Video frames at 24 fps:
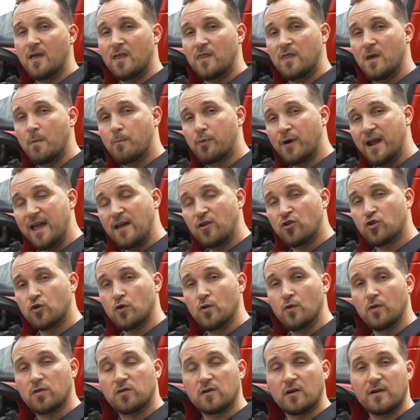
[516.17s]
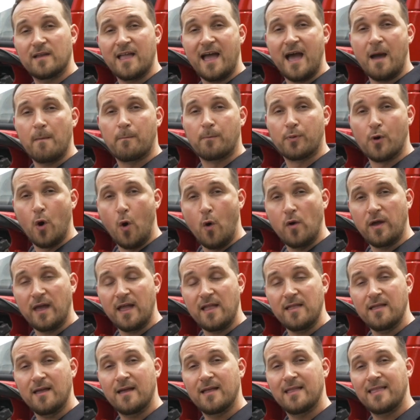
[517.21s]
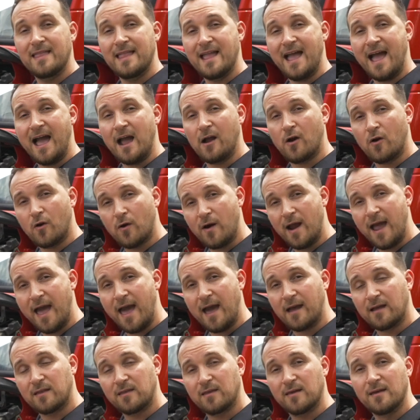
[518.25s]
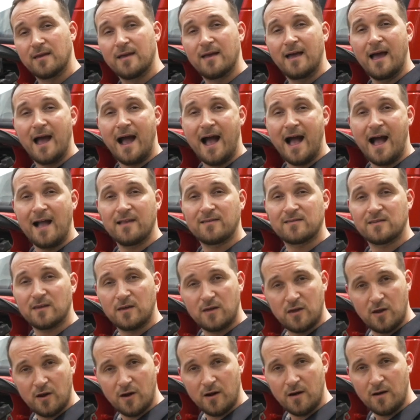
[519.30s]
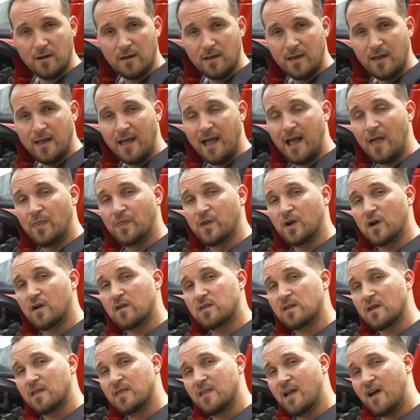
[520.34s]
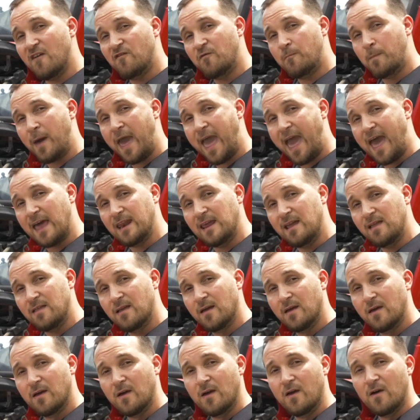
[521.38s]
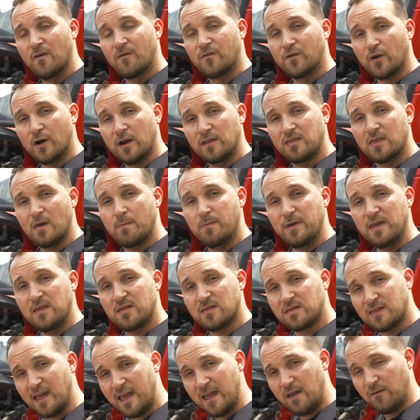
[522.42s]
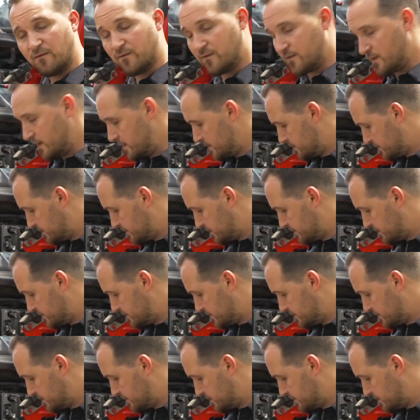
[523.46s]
The brake shoes are not broken, not cracked, on secure, and there is enough padding for it to be safe.